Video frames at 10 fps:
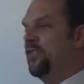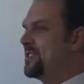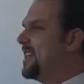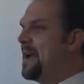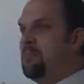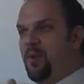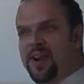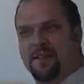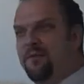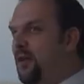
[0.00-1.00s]
the same
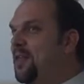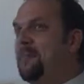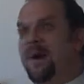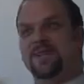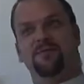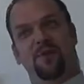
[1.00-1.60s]
bringeth forth much